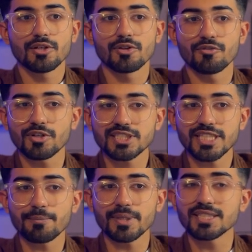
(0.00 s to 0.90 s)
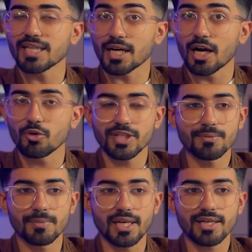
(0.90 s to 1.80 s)
The first step is account
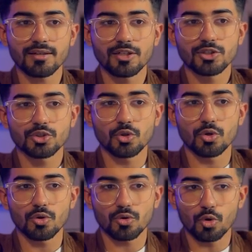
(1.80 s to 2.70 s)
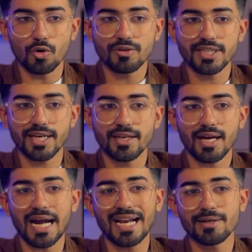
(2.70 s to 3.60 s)
and billing. So go over there
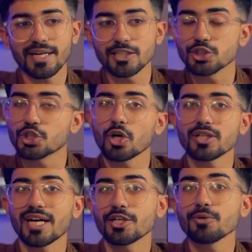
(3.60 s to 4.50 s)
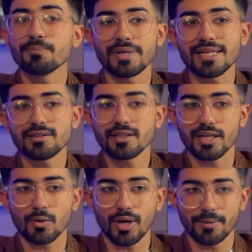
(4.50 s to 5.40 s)
and ensure that you meet the
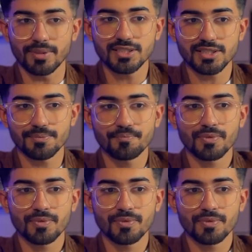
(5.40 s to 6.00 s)
requirements.